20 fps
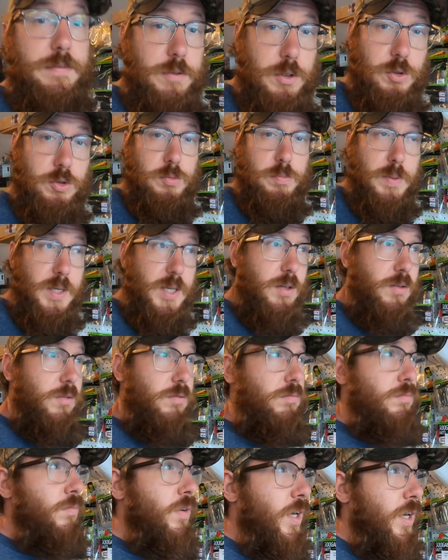goose mount
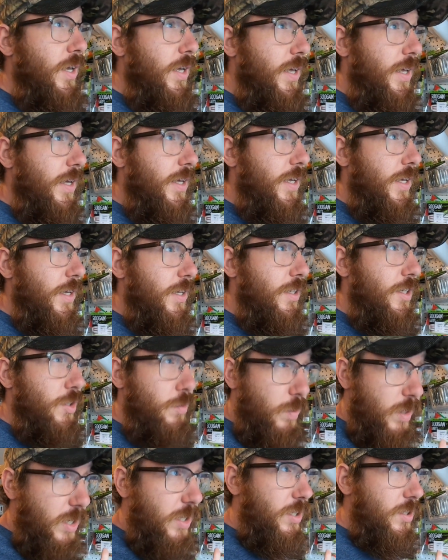and you
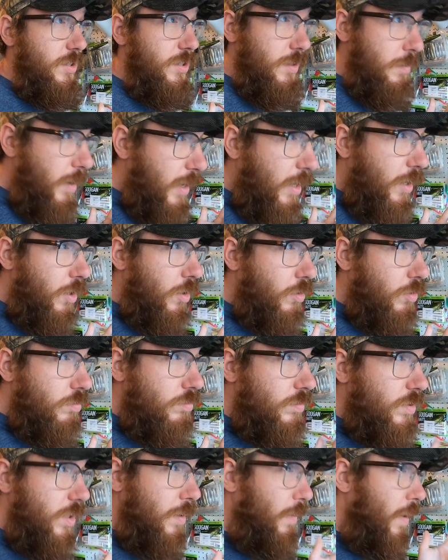want to somehow
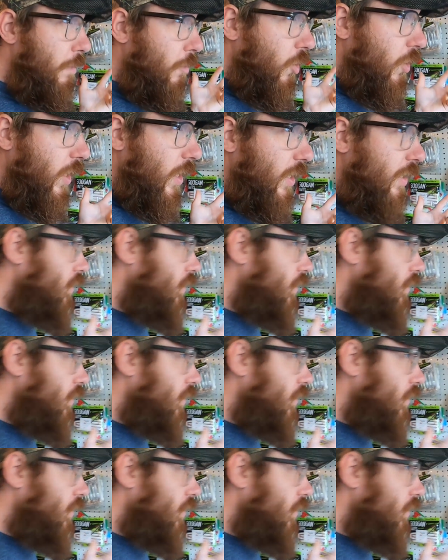commemorate